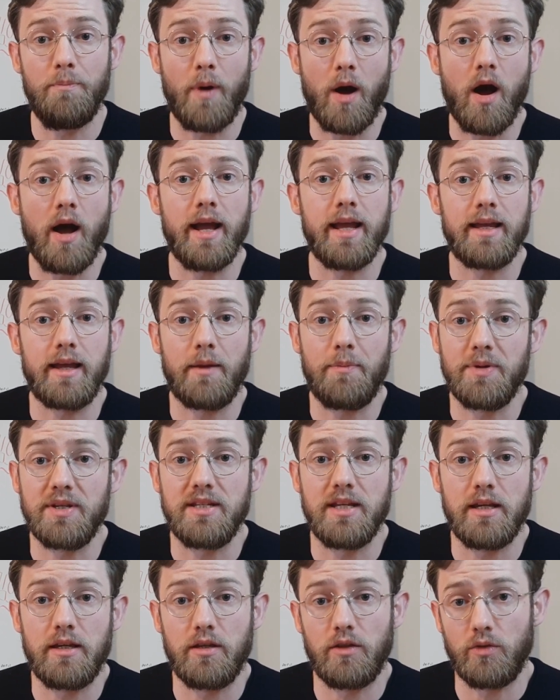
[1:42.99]
buying a
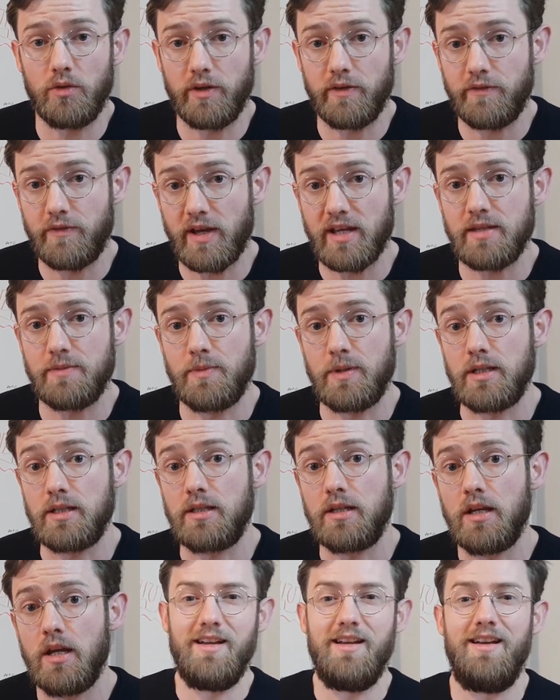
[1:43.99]
particular
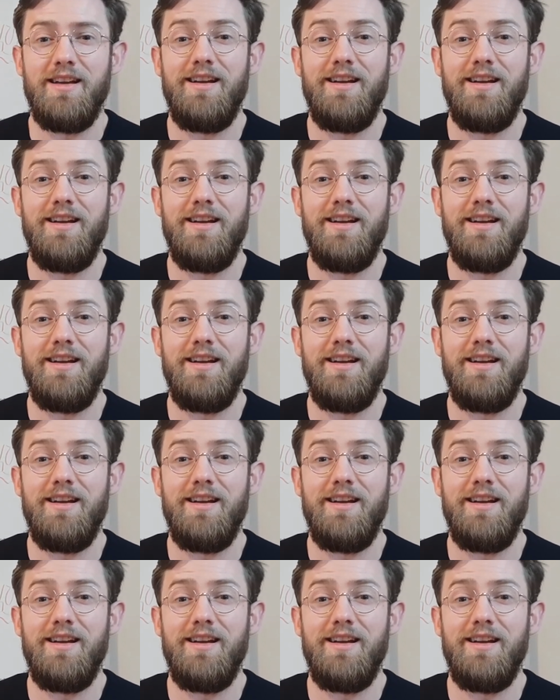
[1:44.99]
investment.